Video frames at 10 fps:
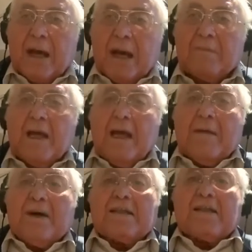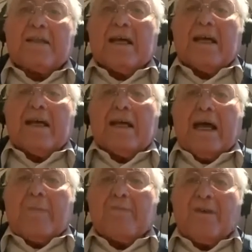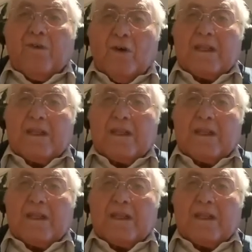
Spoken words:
before the ghetto, for quite a while,